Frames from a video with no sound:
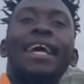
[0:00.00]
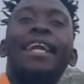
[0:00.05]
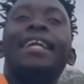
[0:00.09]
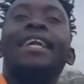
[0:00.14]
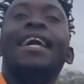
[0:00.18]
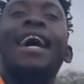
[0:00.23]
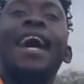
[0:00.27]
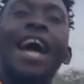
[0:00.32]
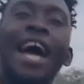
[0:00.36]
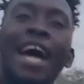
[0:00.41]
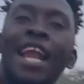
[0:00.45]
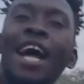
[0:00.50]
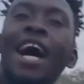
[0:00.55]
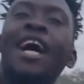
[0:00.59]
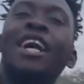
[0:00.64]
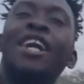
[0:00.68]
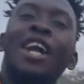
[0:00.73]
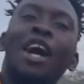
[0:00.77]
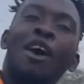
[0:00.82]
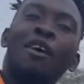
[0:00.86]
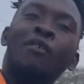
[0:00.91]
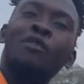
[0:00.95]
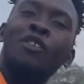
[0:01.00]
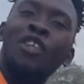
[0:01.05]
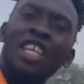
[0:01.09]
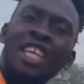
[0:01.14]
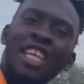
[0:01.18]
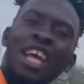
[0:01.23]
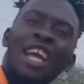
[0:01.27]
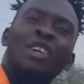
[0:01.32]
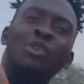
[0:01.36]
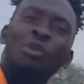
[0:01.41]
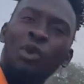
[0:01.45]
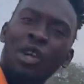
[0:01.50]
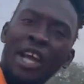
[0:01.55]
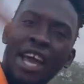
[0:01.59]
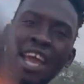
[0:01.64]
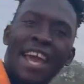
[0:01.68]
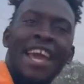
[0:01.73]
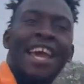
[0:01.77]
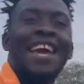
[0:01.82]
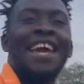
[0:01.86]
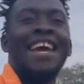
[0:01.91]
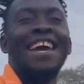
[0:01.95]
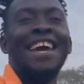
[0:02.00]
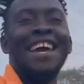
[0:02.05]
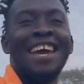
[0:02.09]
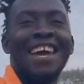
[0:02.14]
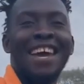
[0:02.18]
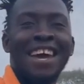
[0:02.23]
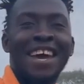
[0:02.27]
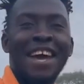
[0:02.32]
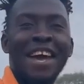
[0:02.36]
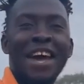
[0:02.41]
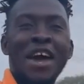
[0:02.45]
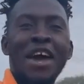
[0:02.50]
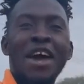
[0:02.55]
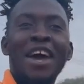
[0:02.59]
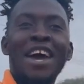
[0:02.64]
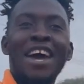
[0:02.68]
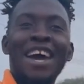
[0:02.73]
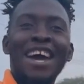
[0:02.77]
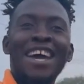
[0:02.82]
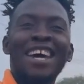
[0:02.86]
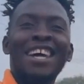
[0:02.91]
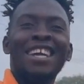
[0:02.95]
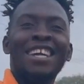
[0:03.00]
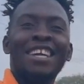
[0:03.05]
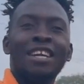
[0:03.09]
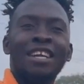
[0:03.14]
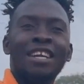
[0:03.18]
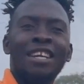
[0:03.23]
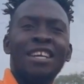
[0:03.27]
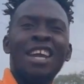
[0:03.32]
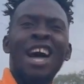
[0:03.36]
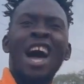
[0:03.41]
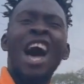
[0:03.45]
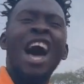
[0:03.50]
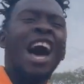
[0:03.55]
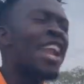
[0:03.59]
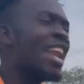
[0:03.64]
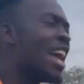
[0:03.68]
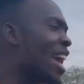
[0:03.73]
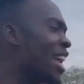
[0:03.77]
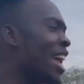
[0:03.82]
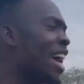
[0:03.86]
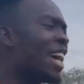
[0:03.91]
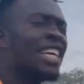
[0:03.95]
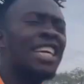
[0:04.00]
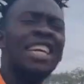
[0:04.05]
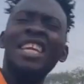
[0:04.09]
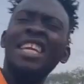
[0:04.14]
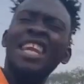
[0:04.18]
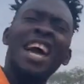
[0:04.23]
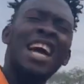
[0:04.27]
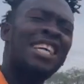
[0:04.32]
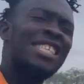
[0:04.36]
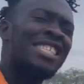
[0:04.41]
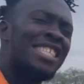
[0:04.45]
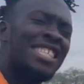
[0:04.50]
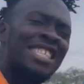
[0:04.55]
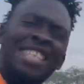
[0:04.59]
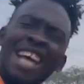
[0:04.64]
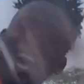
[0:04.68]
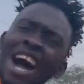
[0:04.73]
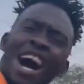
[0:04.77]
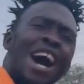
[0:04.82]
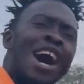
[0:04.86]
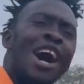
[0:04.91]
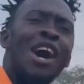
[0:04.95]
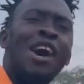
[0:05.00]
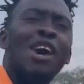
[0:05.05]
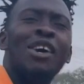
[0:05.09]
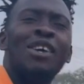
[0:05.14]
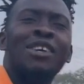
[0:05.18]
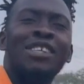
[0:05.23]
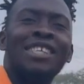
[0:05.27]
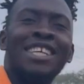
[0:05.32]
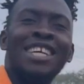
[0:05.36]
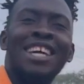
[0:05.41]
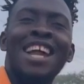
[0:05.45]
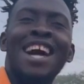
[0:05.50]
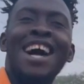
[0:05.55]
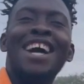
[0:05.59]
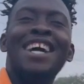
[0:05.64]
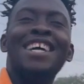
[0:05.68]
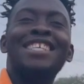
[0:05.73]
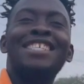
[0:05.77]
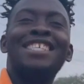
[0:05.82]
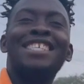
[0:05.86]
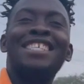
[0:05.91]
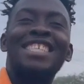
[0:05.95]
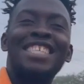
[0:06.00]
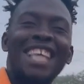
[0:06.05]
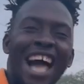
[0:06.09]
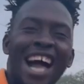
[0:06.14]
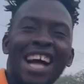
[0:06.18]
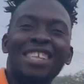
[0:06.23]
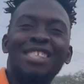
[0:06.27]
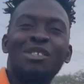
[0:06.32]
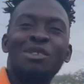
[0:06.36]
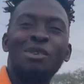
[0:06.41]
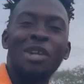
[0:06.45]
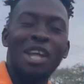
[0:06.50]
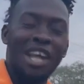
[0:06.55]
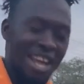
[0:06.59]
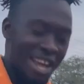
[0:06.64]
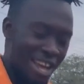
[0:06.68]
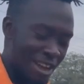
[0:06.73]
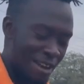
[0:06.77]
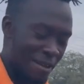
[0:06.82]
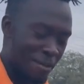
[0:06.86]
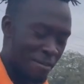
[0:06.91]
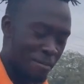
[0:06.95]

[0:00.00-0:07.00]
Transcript: get the hell out of Guinea today. Guinea sucks. No, no, no. Guinea well, down. Guinea, Guinea down with today. Guinea.